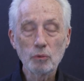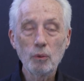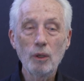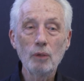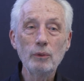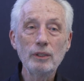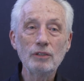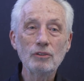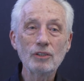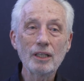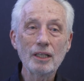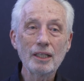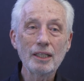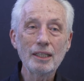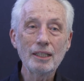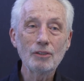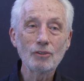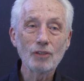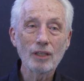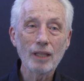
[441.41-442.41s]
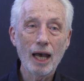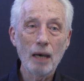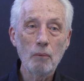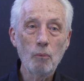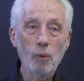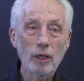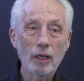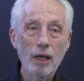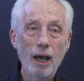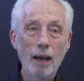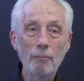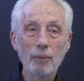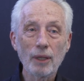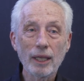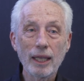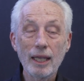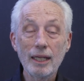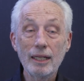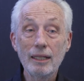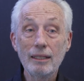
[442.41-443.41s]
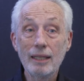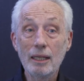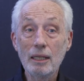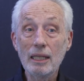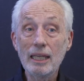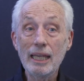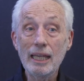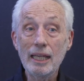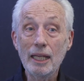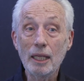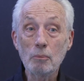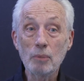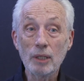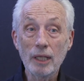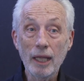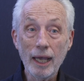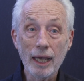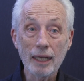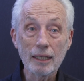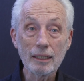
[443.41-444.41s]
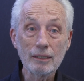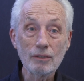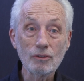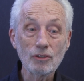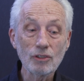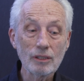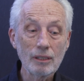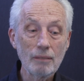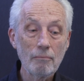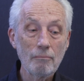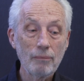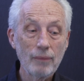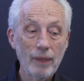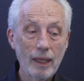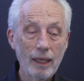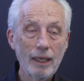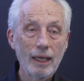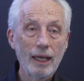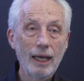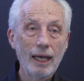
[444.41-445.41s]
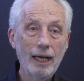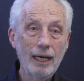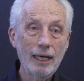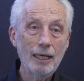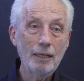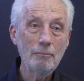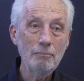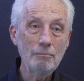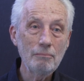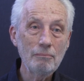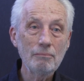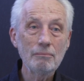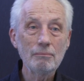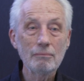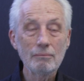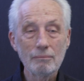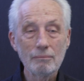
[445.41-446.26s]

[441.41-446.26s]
what we study is a lot more complicated than eating bananas, and